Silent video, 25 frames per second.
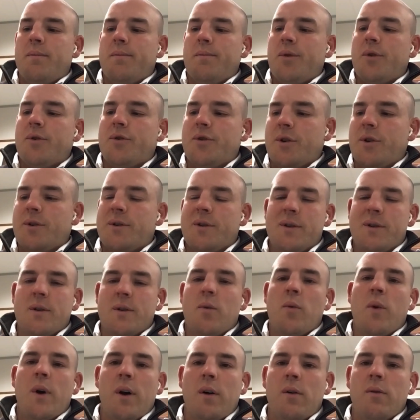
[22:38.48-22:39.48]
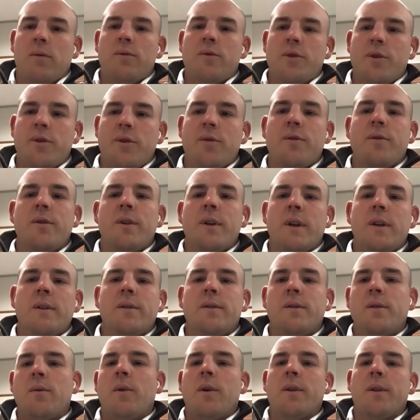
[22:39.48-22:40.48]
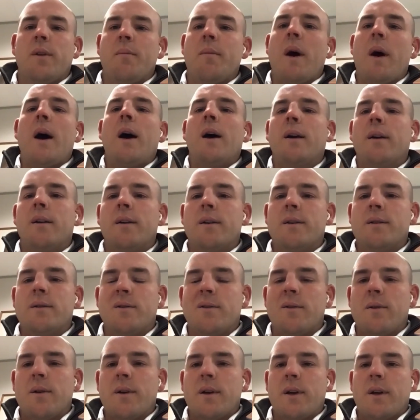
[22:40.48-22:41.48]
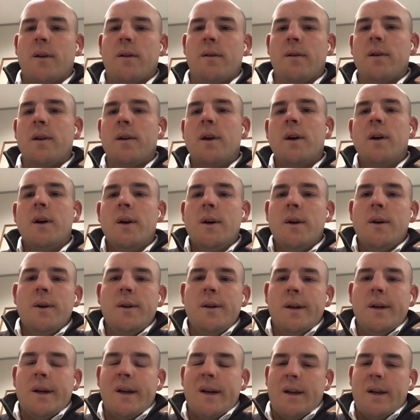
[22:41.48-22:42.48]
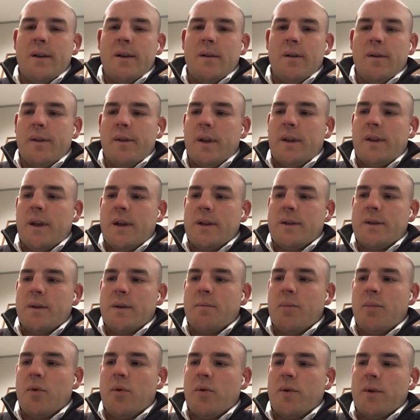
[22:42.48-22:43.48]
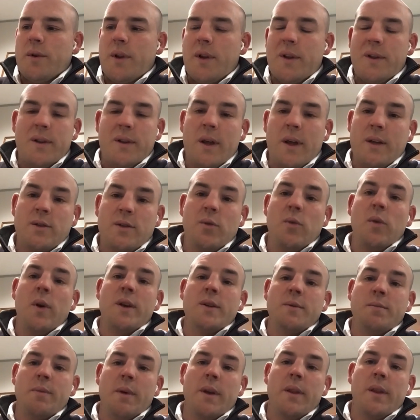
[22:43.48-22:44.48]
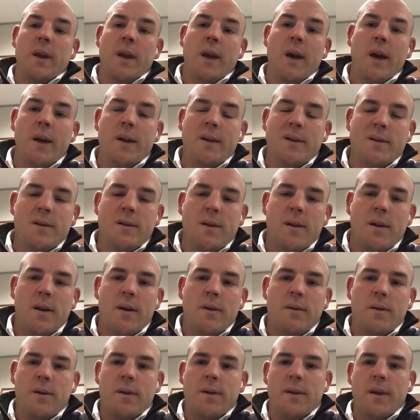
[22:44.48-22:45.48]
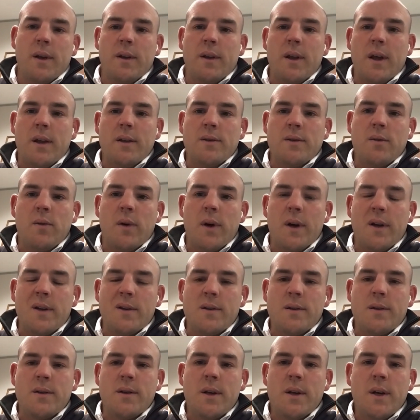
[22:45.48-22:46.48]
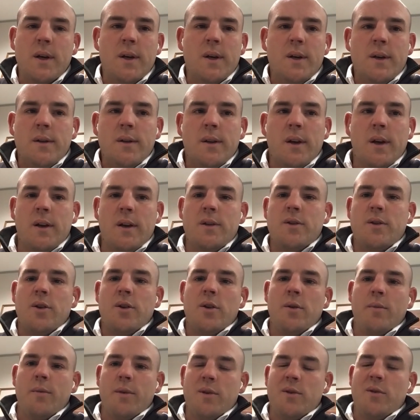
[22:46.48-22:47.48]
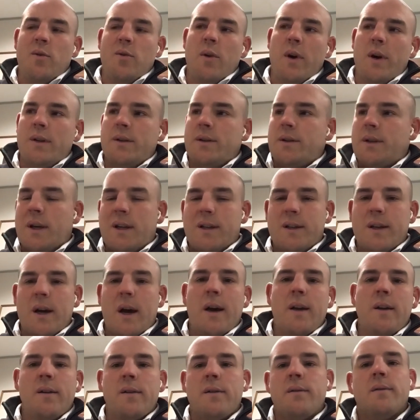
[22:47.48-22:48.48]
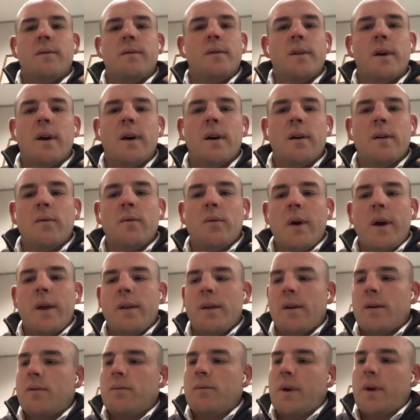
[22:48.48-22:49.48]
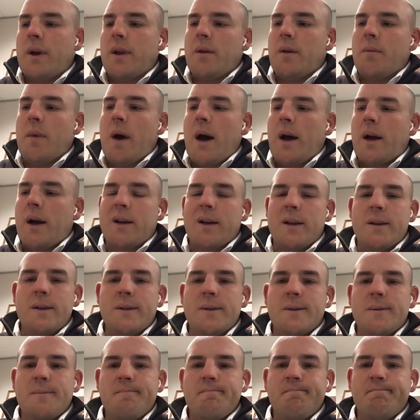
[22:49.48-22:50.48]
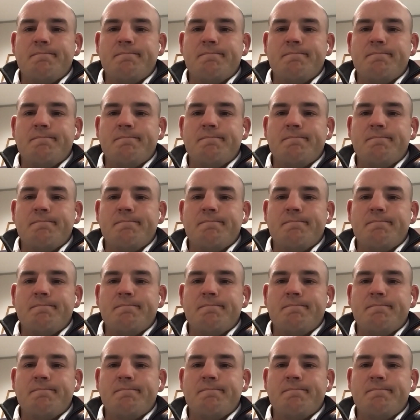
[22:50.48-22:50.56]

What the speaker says: producers are well tuned into what the market is doing, and I think that's important. And that's always been the case. I think that's always, consumers always dictated where the market is.